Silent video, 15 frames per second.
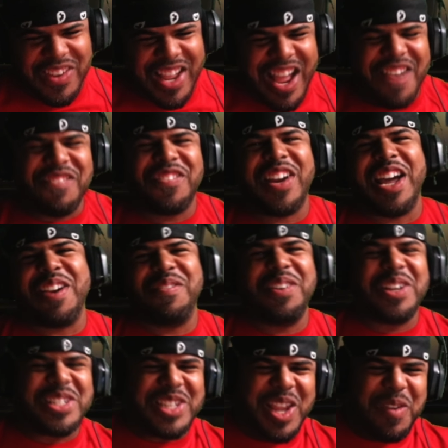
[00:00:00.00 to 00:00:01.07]
I kind of feel the
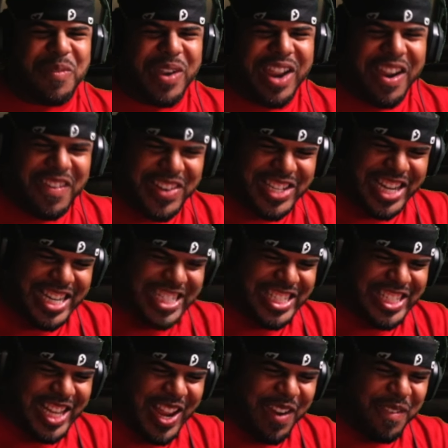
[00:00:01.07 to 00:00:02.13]
same way. Every time she,
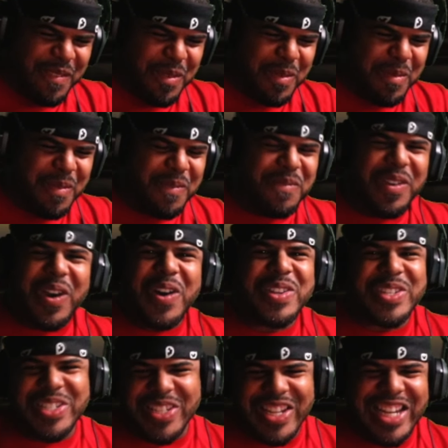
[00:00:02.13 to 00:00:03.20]
like, falls
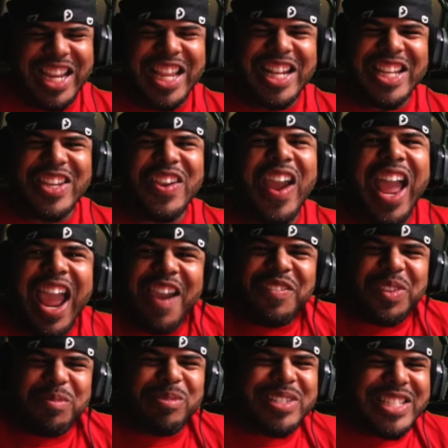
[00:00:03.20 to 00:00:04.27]
or something, you have to
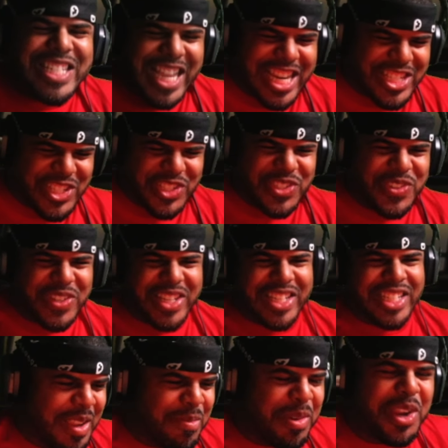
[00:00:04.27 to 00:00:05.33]
protect Shizuka.
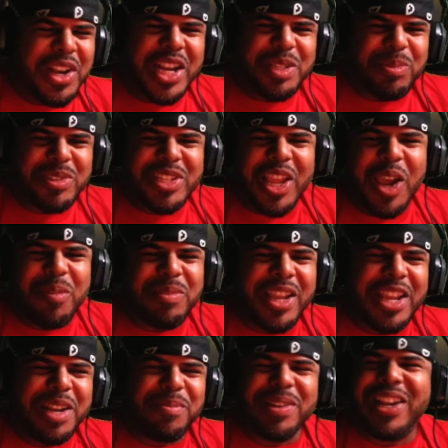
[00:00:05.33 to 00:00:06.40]
Well, you're not supposed to help the
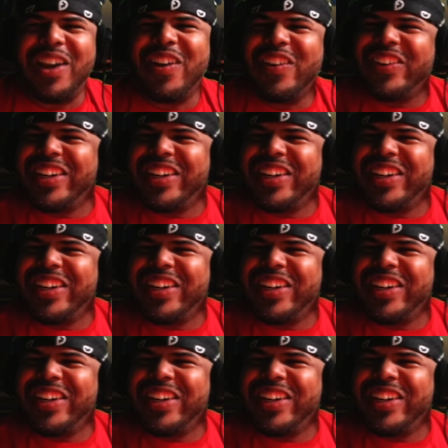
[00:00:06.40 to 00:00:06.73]
enemy, though.